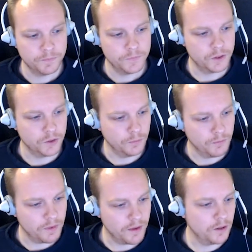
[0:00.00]
So
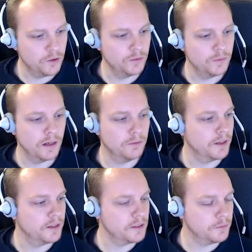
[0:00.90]
thank you. Have a
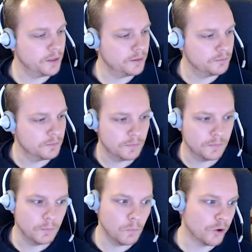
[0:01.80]
nice evening,
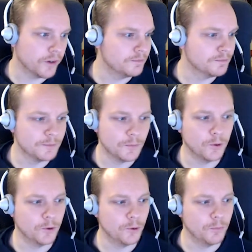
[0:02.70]
morning,
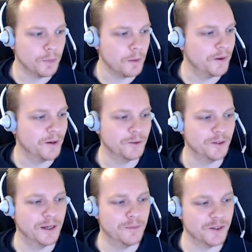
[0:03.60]
or depending on the
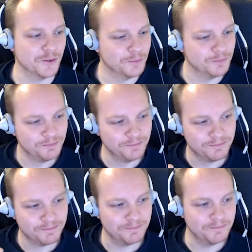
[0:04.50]
time zone.
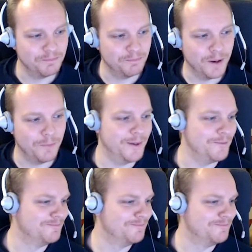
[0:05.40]
Bye-bye.